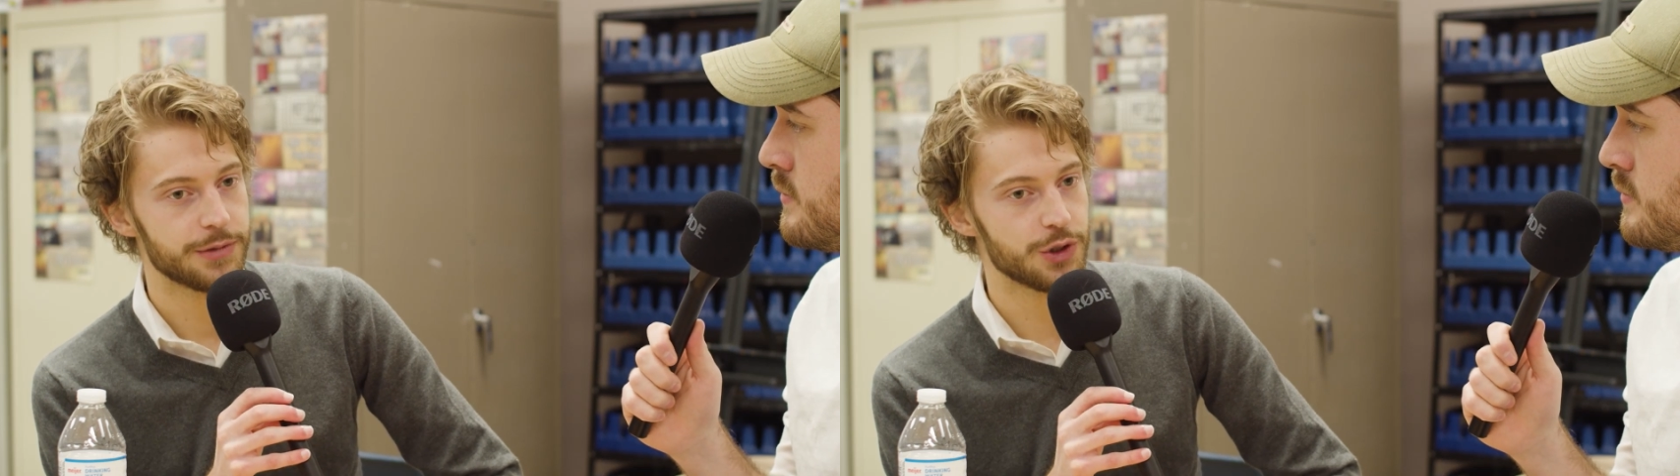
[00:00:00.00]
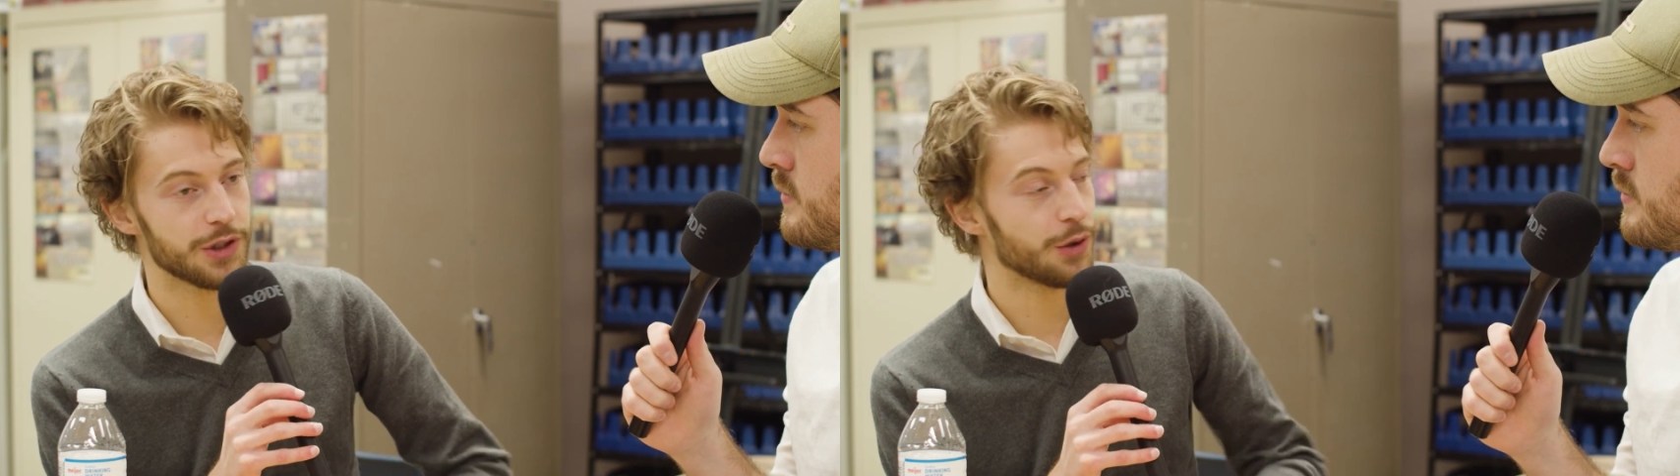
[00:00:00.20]

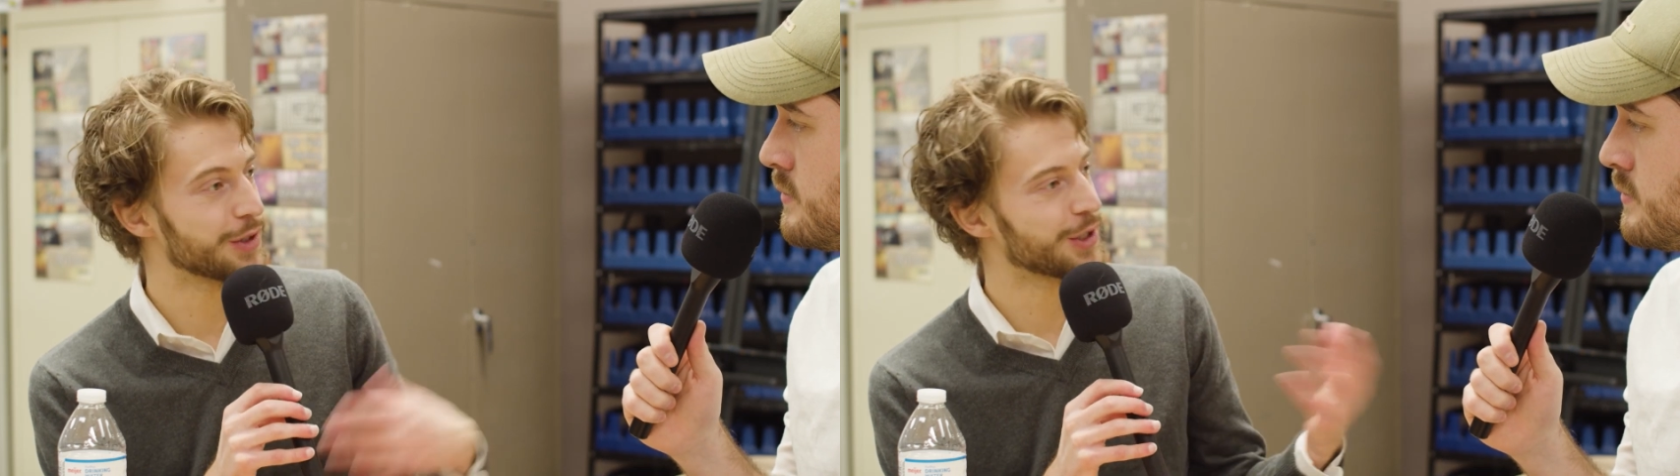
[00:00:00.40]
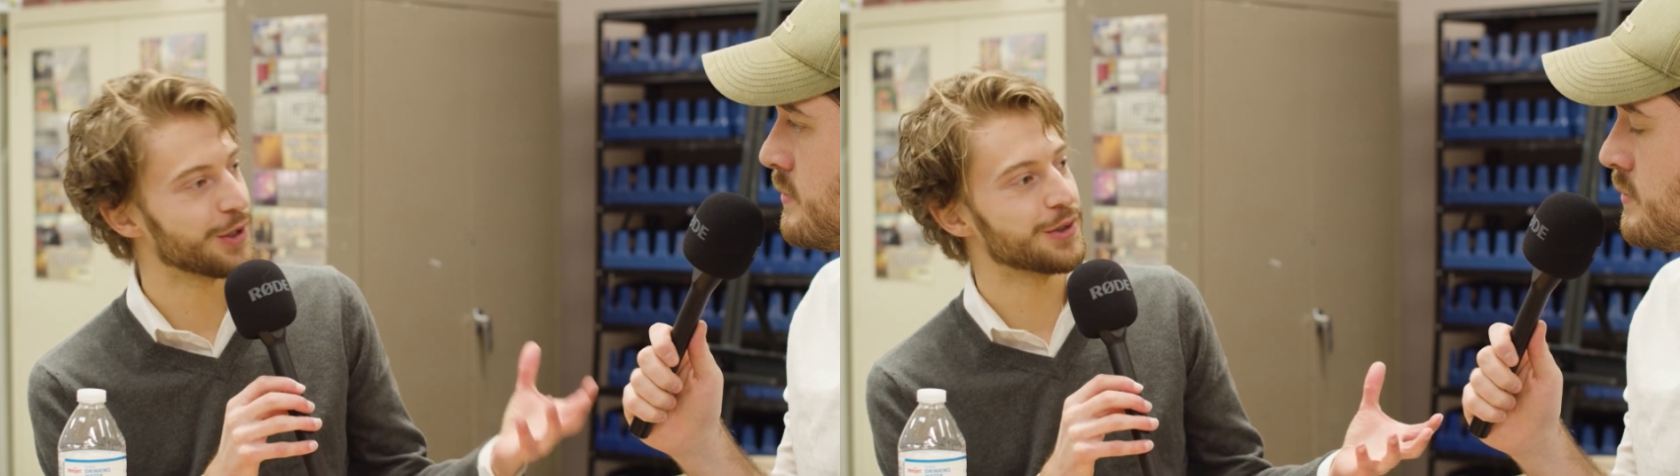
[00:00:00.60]
you can
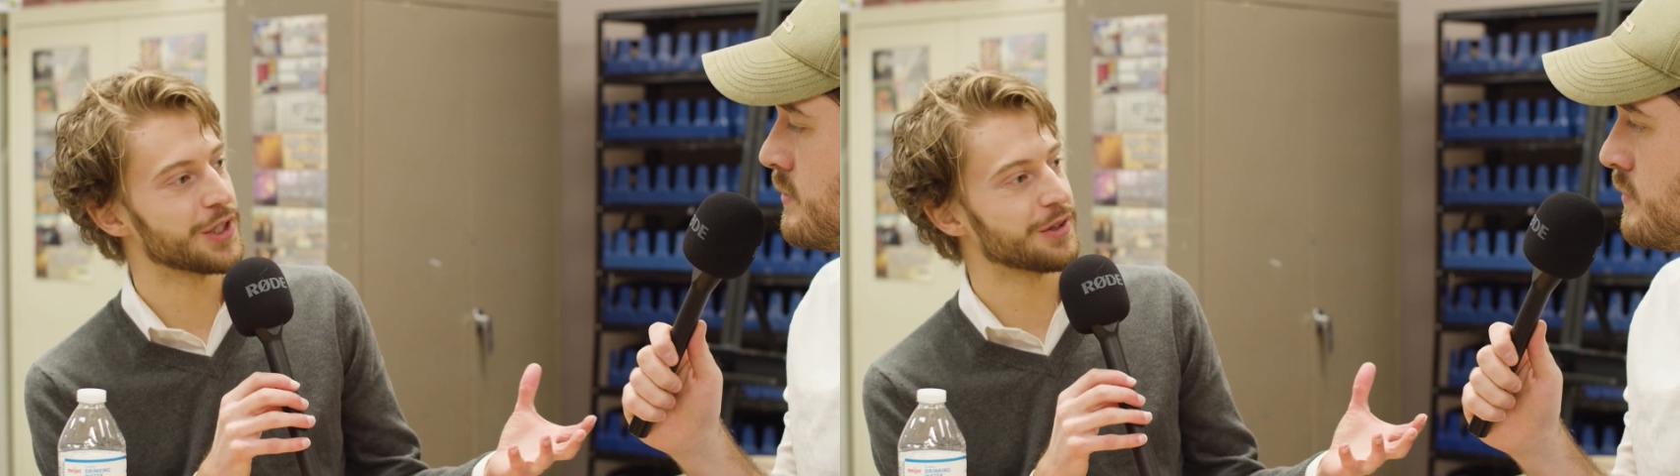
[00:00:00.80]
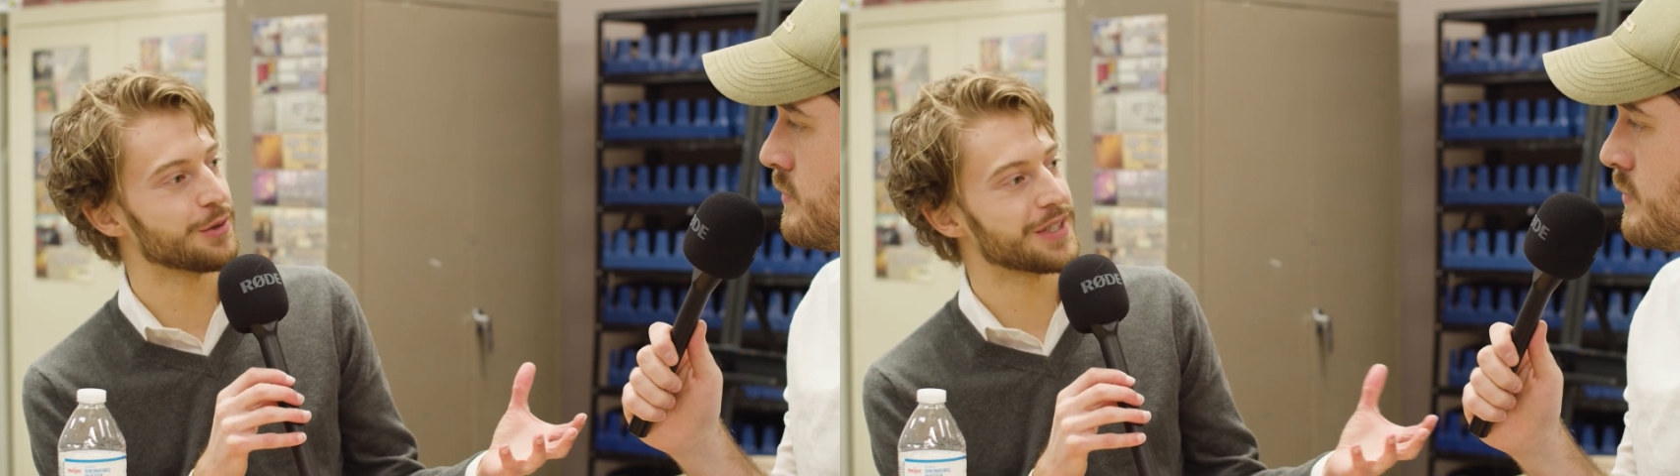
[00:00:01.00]
always go and
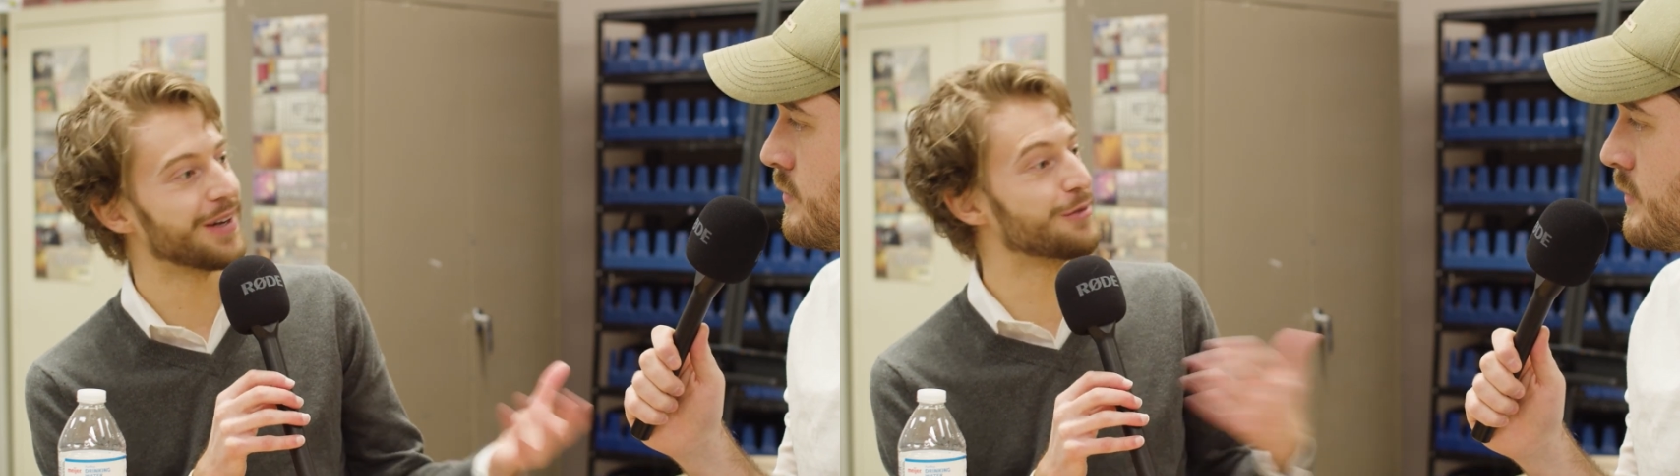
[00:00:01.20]
check those out.